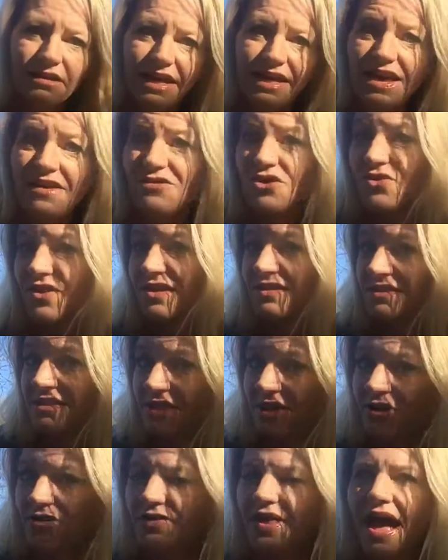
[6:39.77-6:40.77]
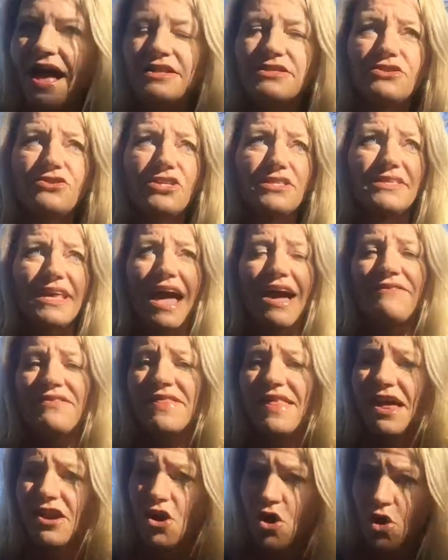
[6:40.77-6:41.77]
Like, have you considered that? So just
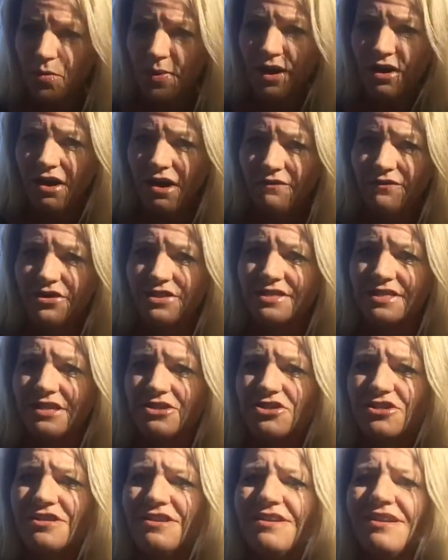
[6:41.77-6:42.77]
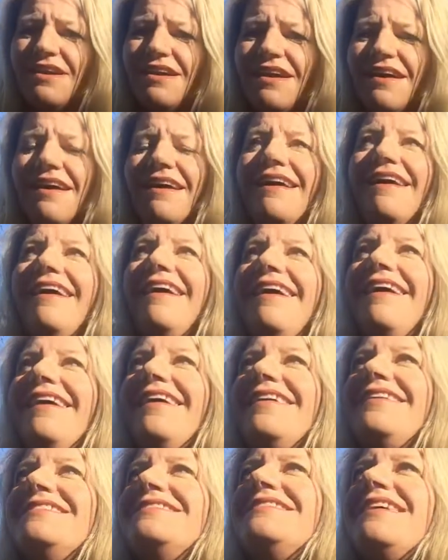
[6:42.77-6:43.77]
having that open conversation
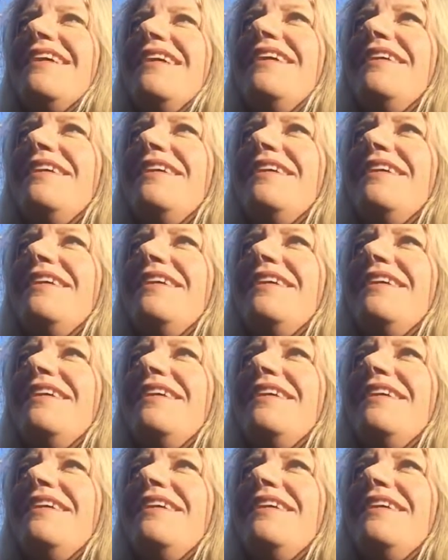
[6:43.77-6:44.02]
and